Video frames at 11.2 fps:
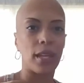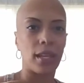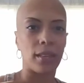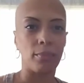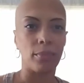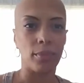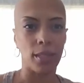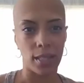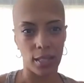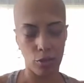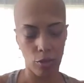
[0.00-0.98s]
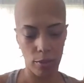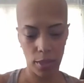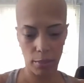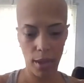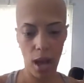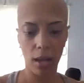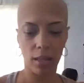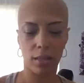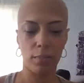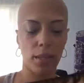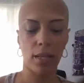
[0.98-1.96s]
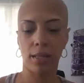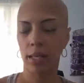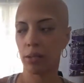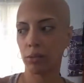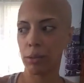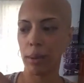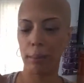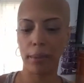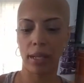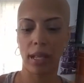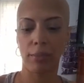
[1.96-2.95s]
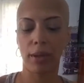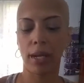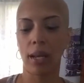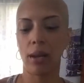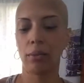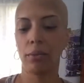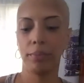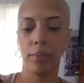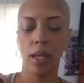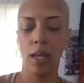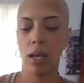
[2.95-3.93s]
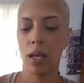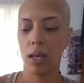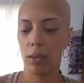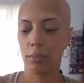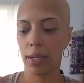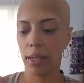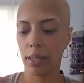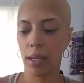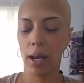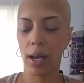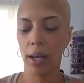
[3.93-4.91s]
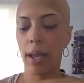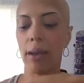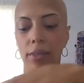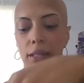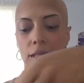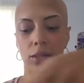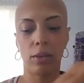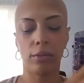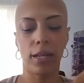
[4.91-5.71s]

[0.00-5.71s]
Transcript: it in the description box because I don't remember the name right now, but I have it, so I'll